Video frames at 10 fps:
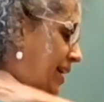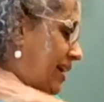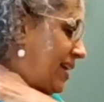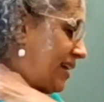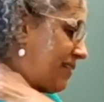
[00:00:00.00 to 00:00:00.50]

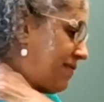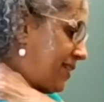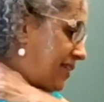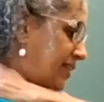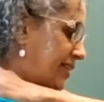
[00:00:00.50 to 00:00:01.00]
And I can
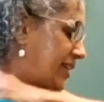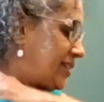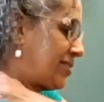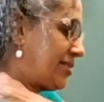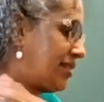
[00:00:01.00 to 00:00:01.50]
feel a
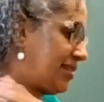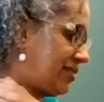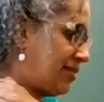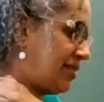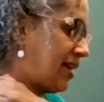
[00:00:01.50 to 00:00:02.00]
nice
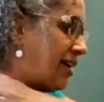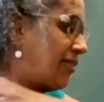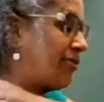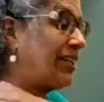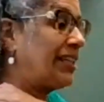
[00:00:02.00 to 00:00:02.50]

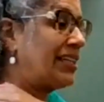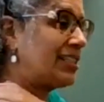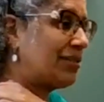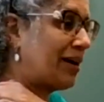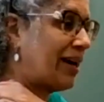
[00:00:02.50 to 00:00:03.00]

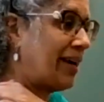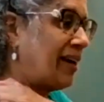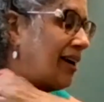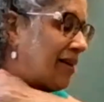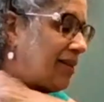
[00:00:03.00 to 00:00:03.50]
release in my
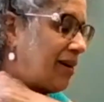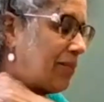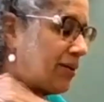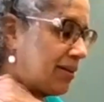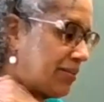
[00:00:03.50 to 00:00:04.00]

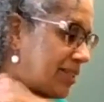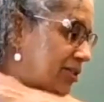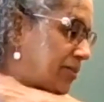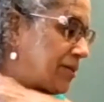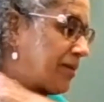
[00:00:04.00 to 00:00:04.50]
my
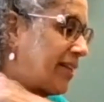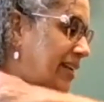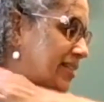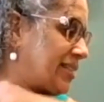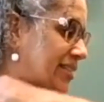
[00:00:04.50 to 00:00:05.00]

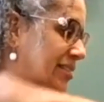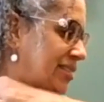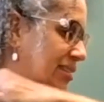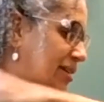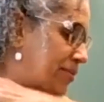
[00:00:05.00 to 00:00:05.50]
supraspinatus. This
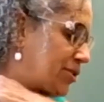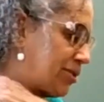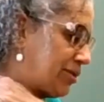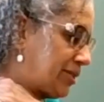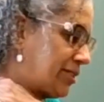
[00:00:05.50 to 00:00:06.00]
is your upper
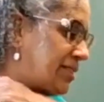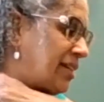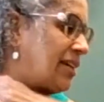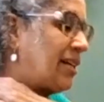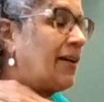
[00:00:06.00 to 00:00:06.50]
shoulders.
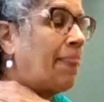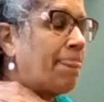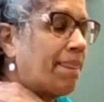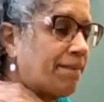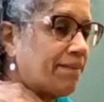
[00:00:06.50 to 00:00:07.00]

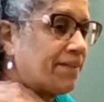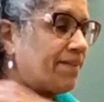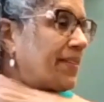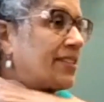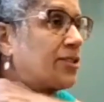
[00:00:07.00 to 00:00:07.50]

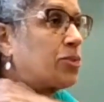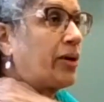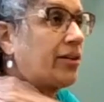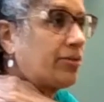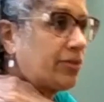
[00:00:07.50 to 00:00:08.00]
This is
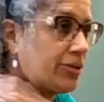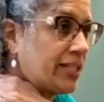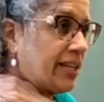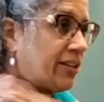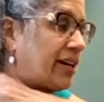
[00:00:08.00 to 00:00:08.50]
one of the
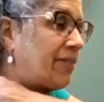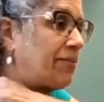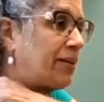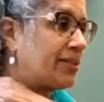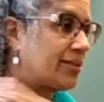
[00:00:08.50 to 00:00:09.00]
rotator cuff
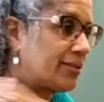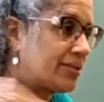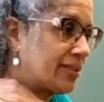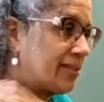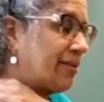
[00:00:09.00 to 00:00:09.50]

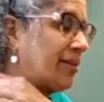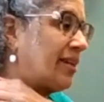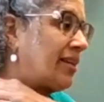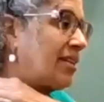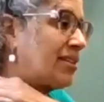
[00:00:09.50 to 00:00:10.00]
muscles, and
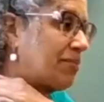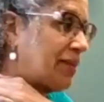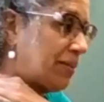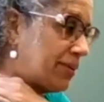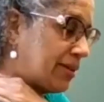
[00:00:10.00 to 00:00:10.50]

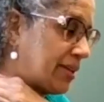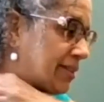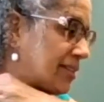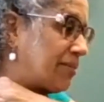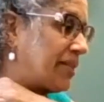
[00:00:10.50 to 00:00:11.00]
people
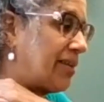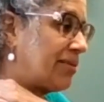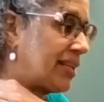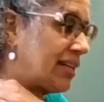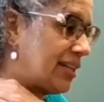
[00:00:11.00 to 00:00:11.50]
can
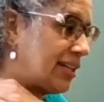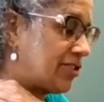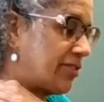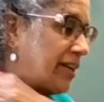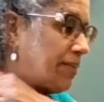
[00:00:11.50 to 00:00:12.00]
sometimes get an
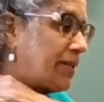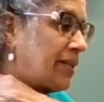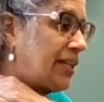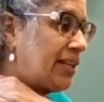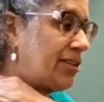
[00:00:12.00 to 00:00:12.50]
injury up in
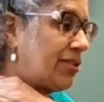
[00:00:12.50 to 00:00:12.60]
here,